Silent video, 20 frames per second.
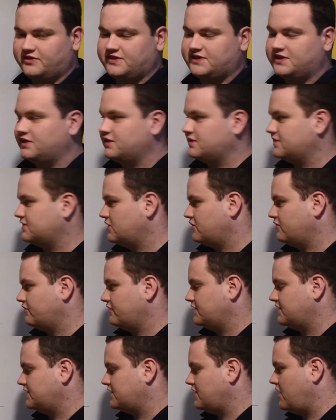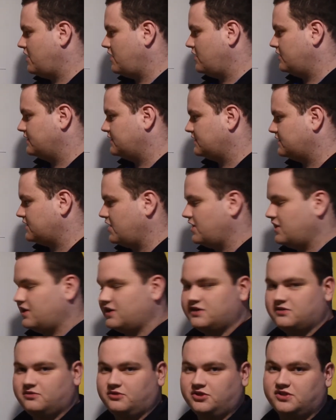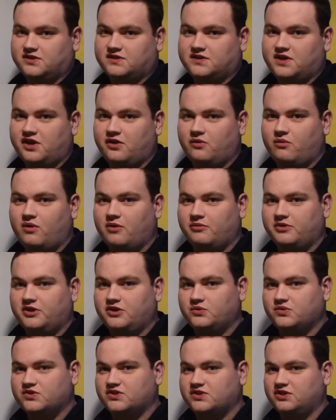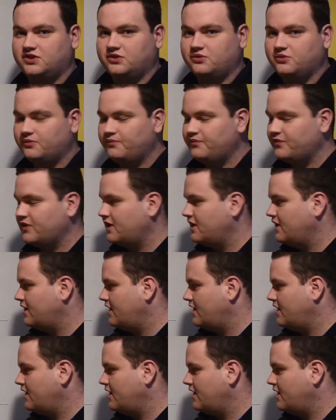for every single service on Skynet, which is kind of what we used to do,